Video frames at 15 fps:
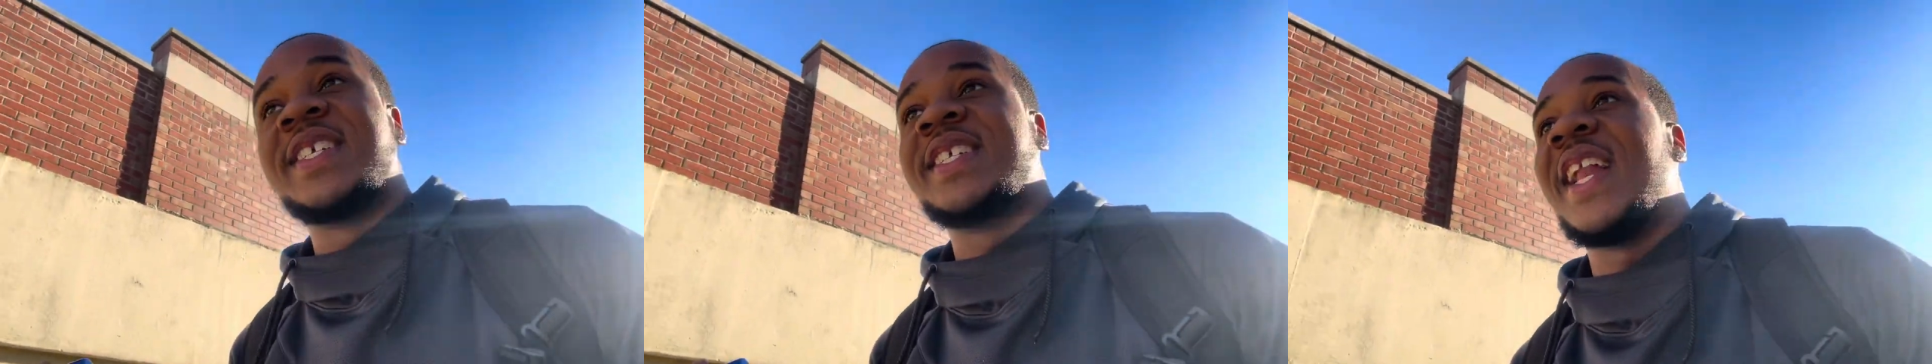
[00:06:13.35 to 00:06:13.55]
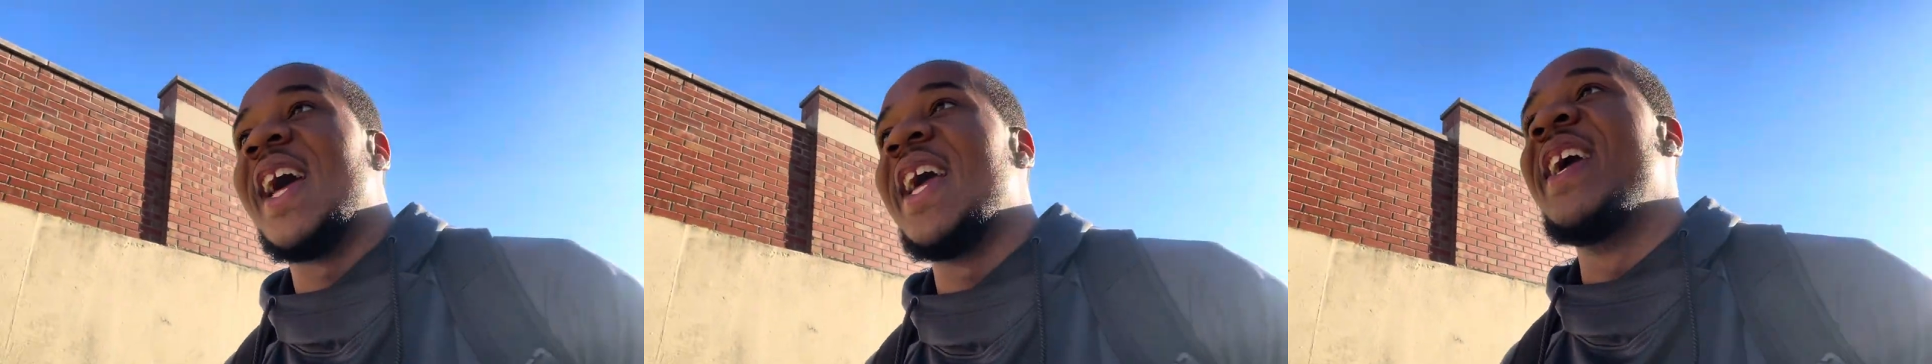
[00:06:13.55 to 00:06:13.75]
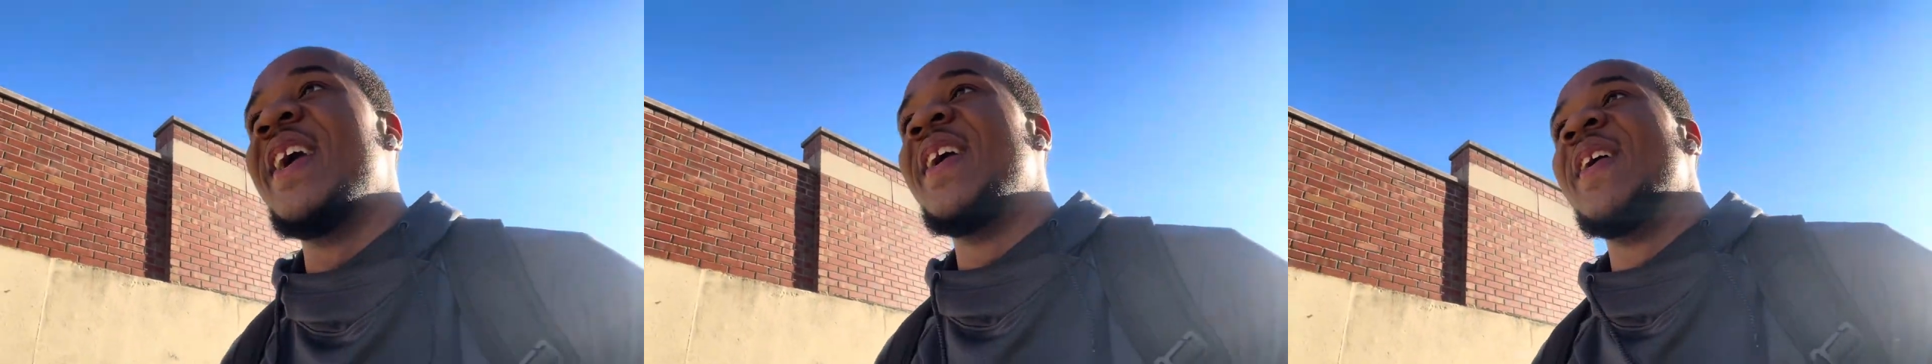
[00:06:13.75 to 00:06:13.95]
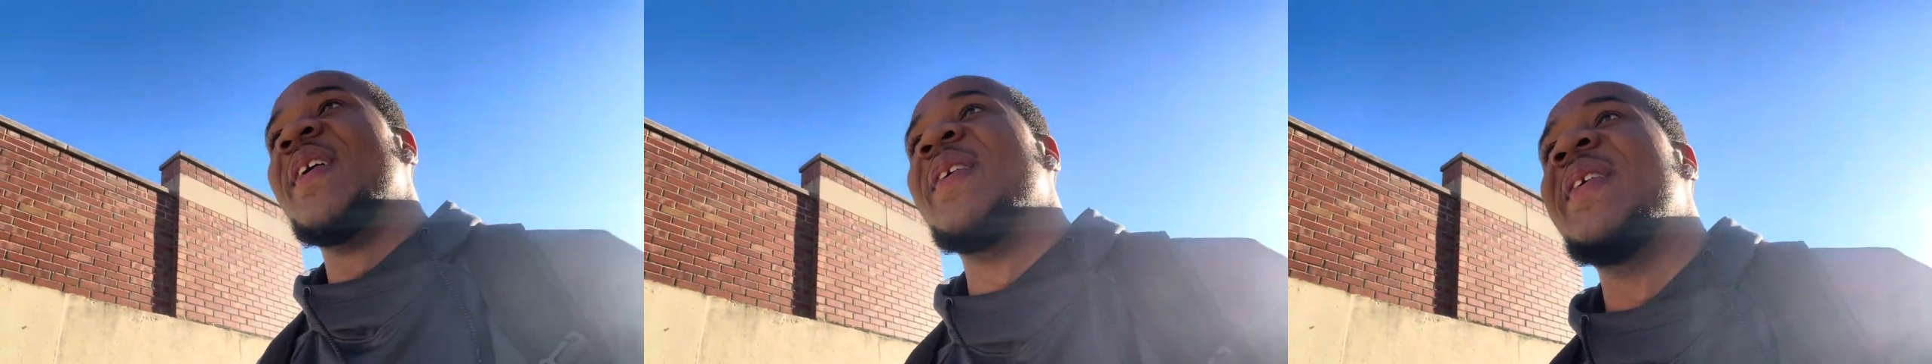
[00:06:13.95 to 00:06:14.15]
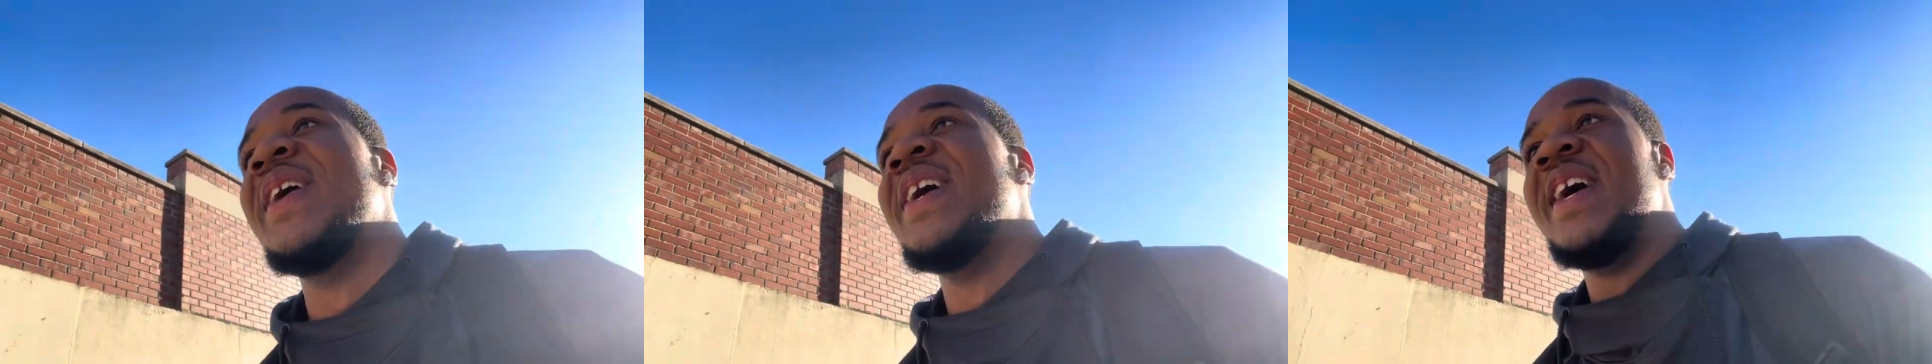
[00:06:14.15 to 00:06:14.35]
like,
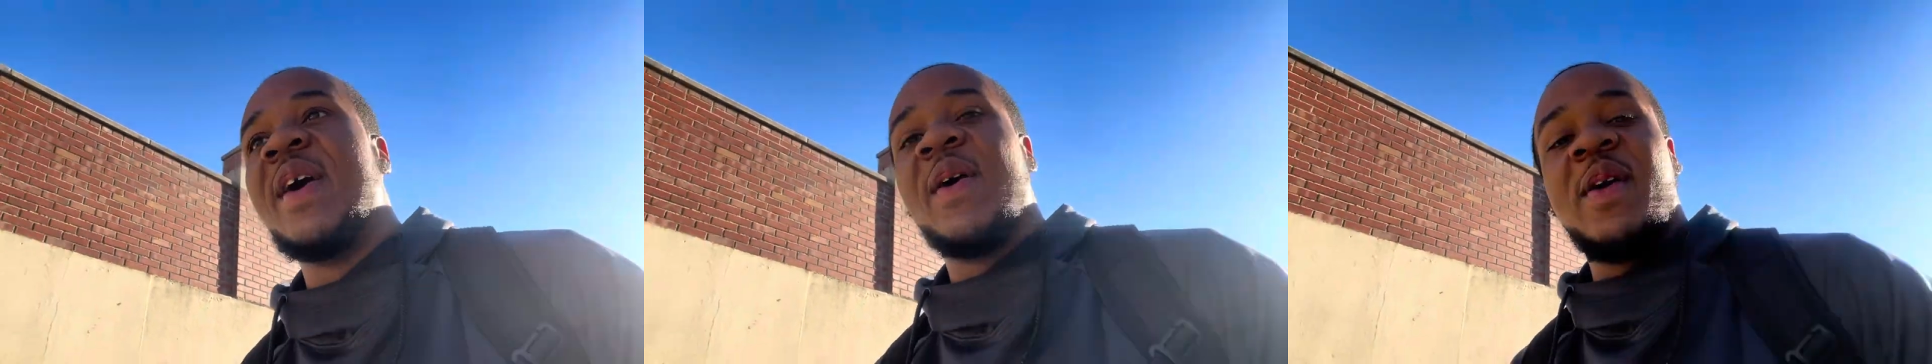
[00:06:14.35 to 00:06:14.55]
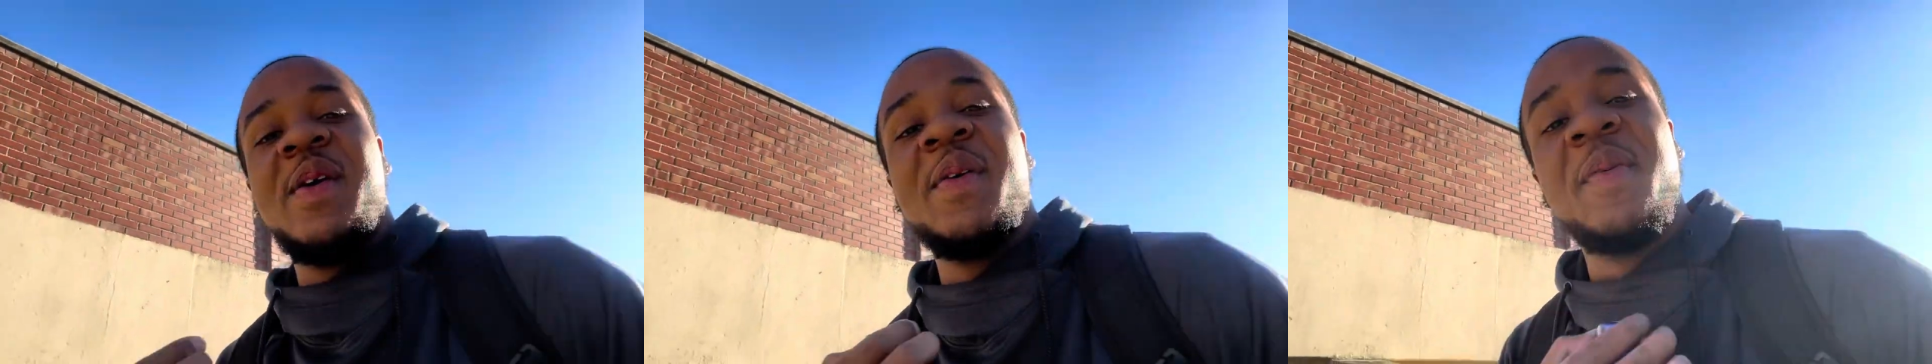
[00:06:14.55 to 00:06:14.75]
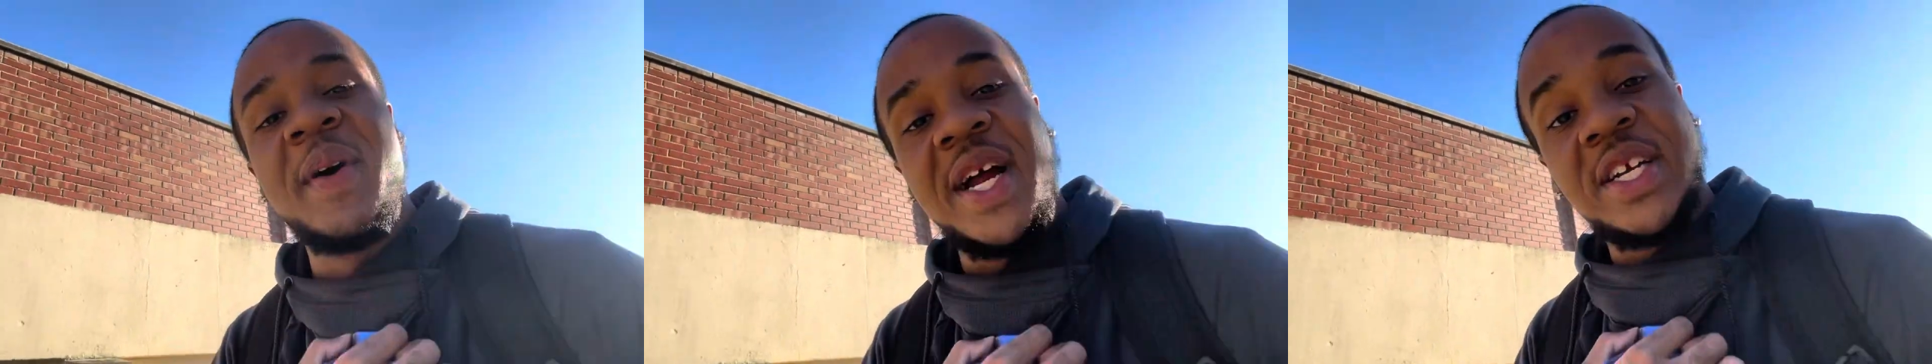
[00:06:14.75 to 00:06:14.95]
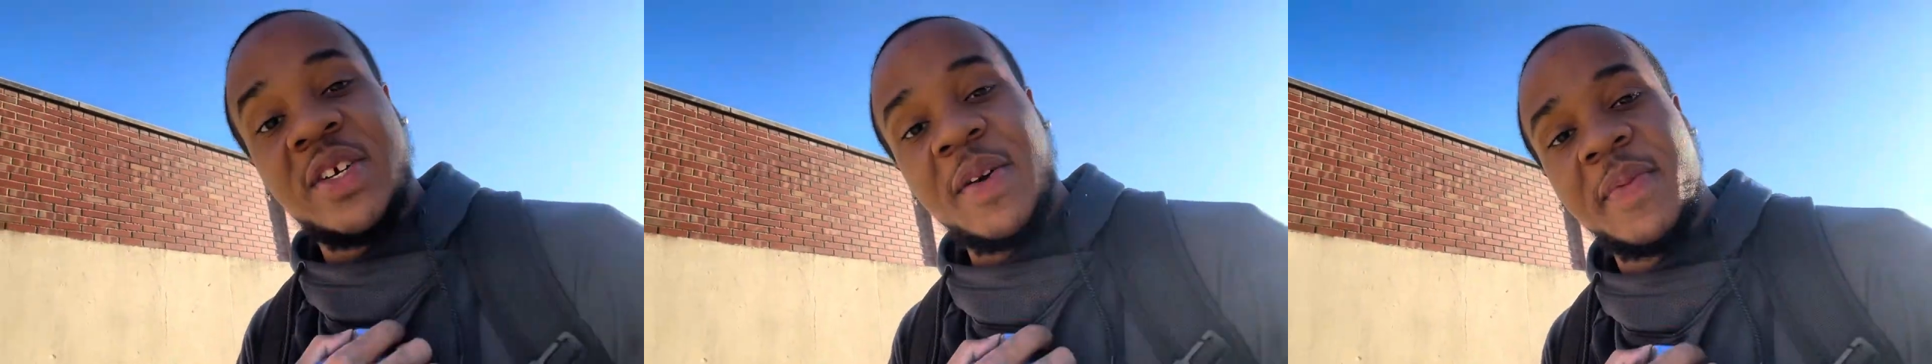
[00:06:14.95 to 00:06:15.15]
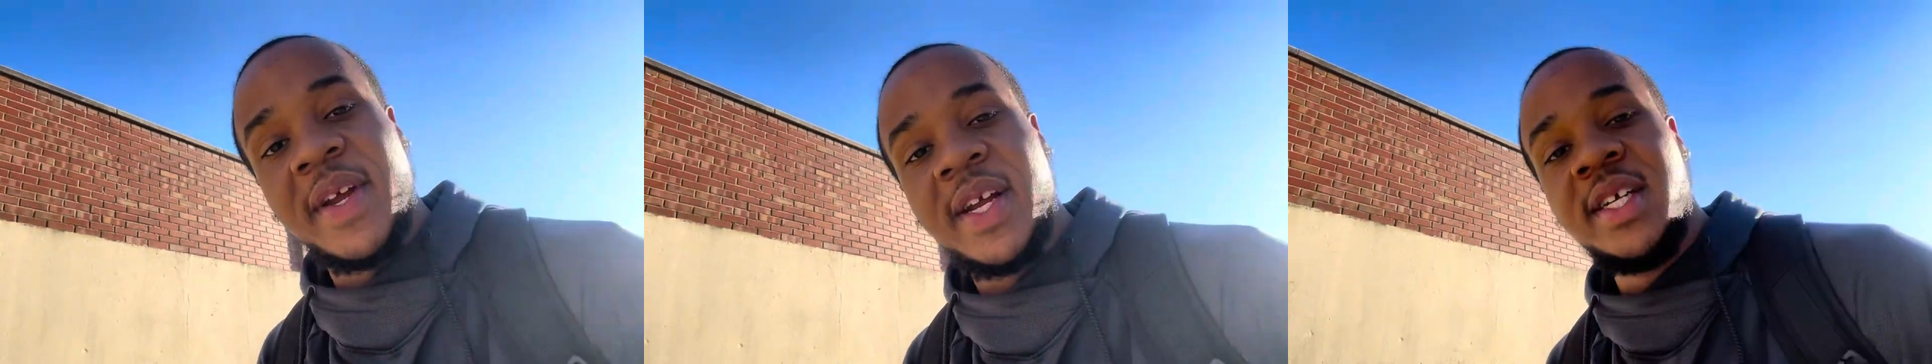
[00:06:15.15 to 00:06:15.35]
or am I
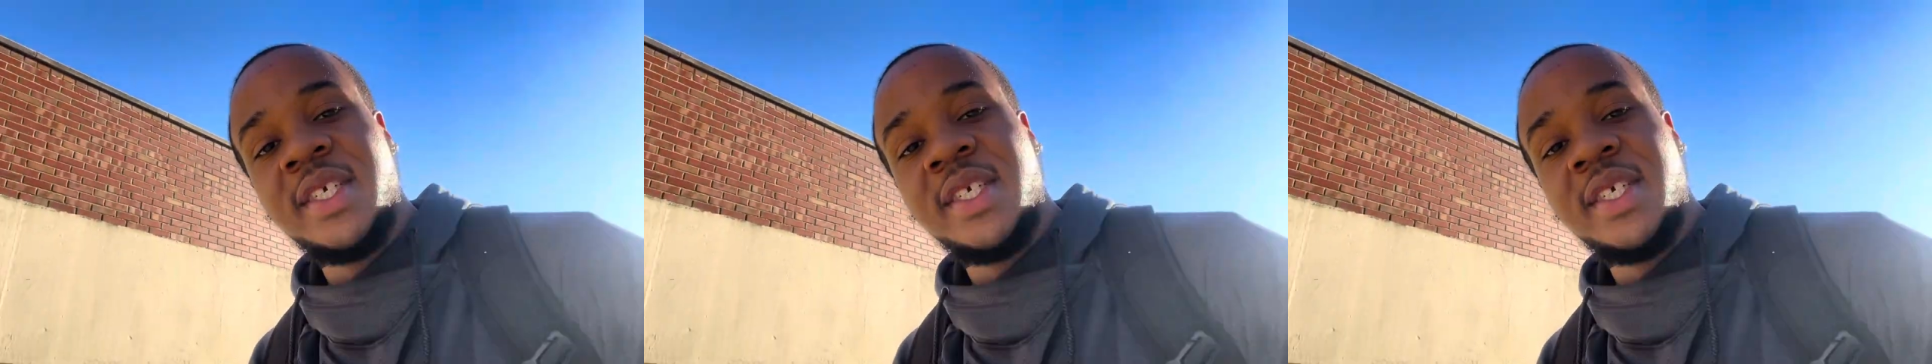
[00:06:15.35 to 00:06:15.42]
tripping?